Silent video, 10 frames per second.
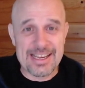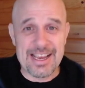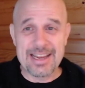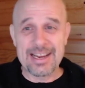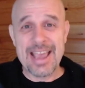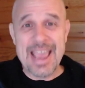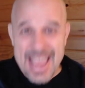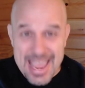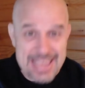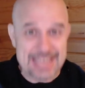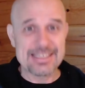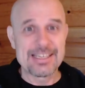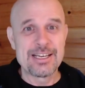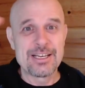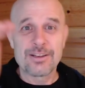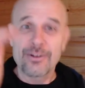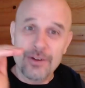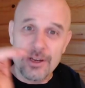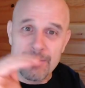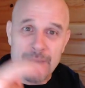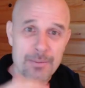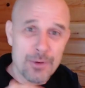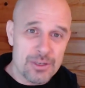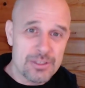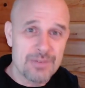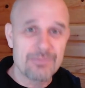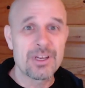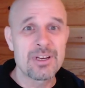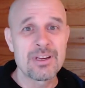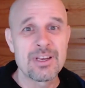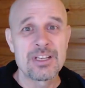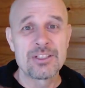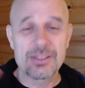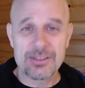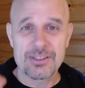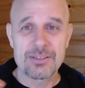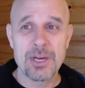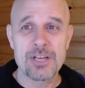And I hate going into my emergency fund just as much